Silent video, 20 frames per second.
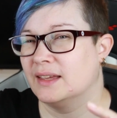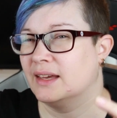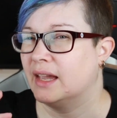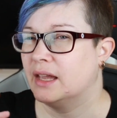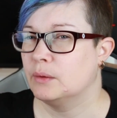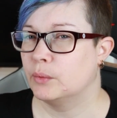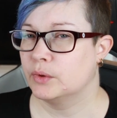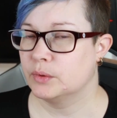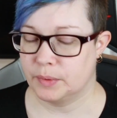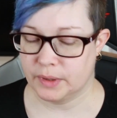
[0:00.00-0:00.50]

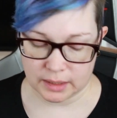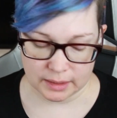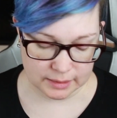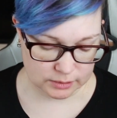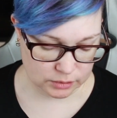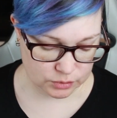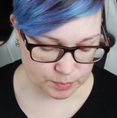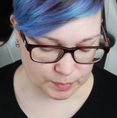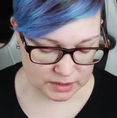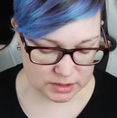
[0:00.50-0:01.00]
it would be a
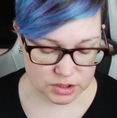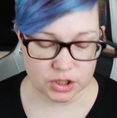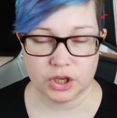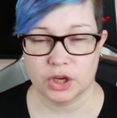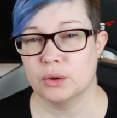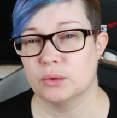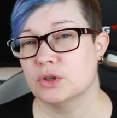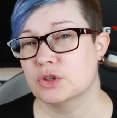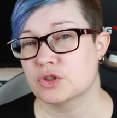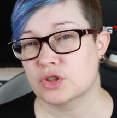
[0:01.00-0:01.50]
little bit
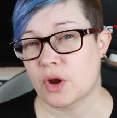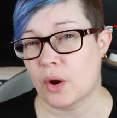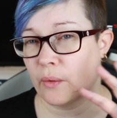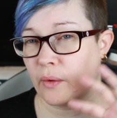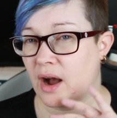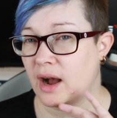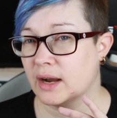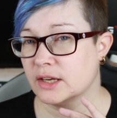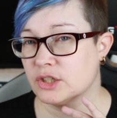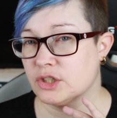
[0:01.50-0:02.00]
skewed, so
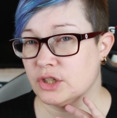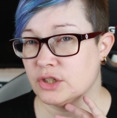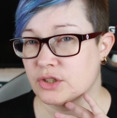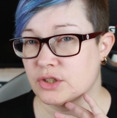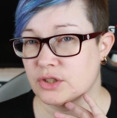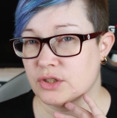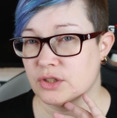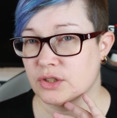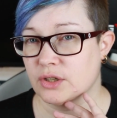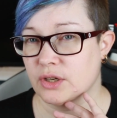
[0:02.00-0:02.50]
I
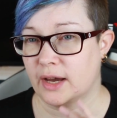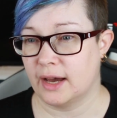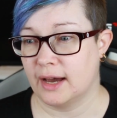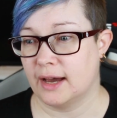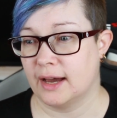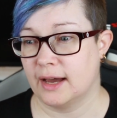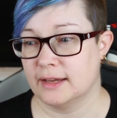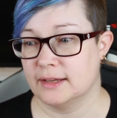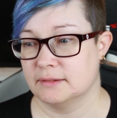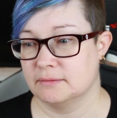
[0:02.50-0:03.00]
just
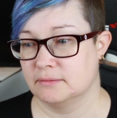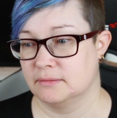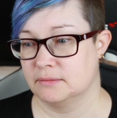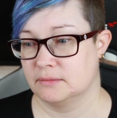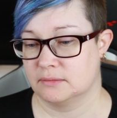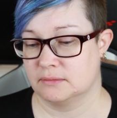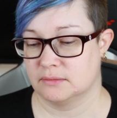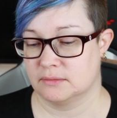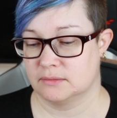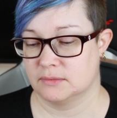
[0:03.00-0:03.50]

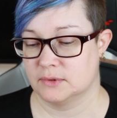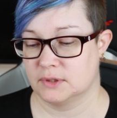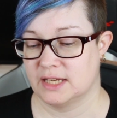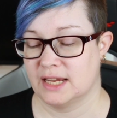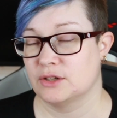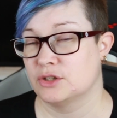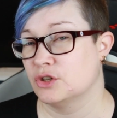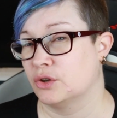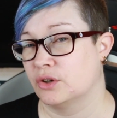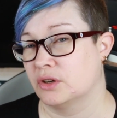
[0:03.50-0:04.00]

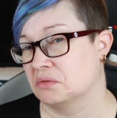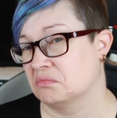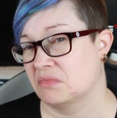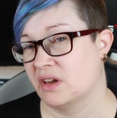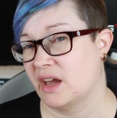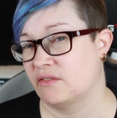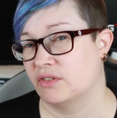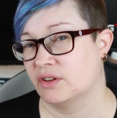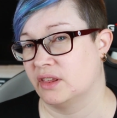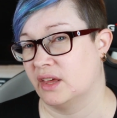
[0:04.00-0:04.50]
took
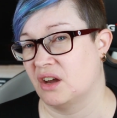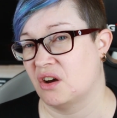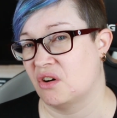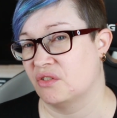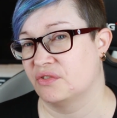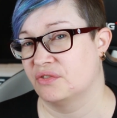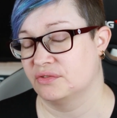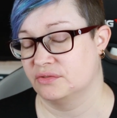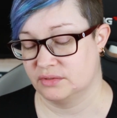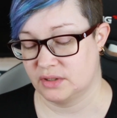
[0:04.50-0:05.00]
everything
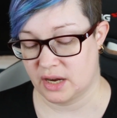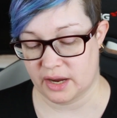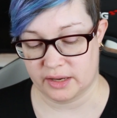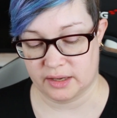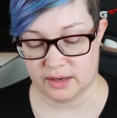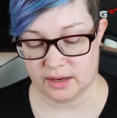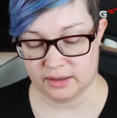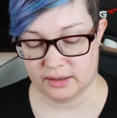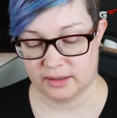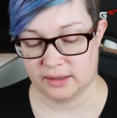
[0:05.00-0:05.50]
off.
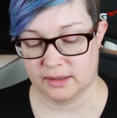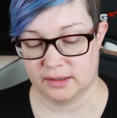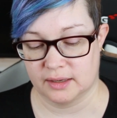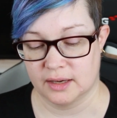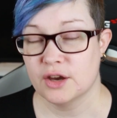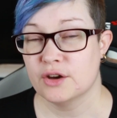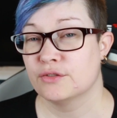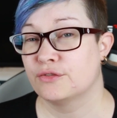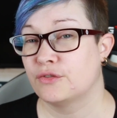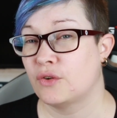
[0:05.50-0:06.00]
I
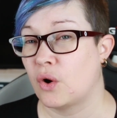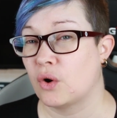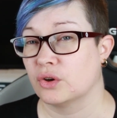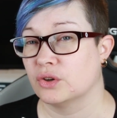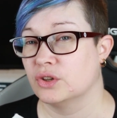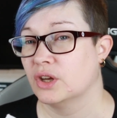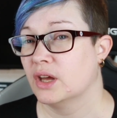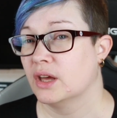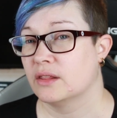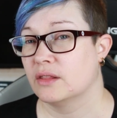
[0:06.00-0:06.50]

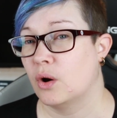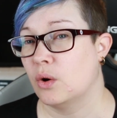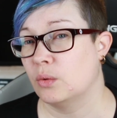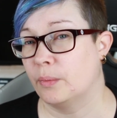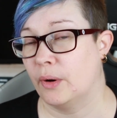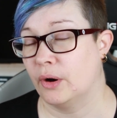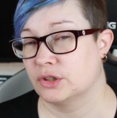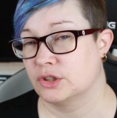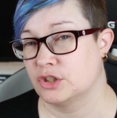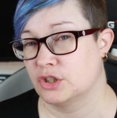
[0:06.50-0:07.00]
frogged the whole
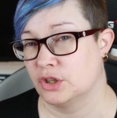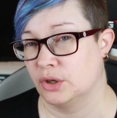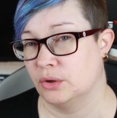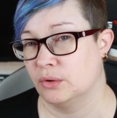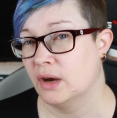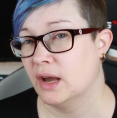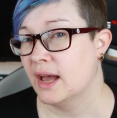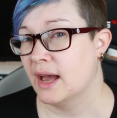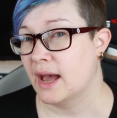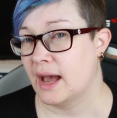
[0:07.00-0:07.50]
part
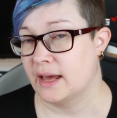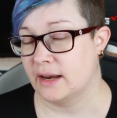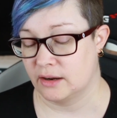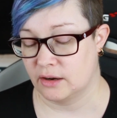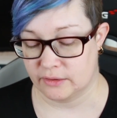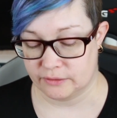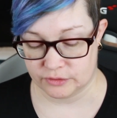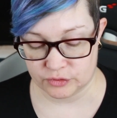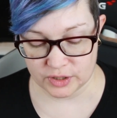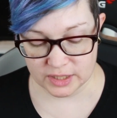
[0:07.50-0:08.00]
2 and I
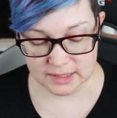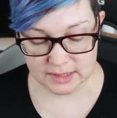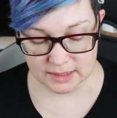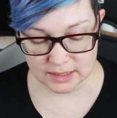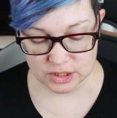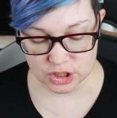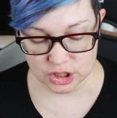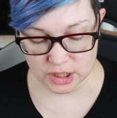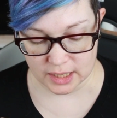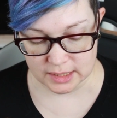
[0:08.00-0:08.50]
have
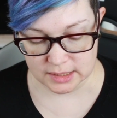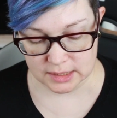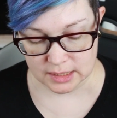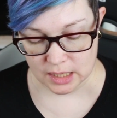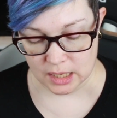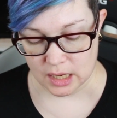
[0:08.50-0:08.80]
restitched it,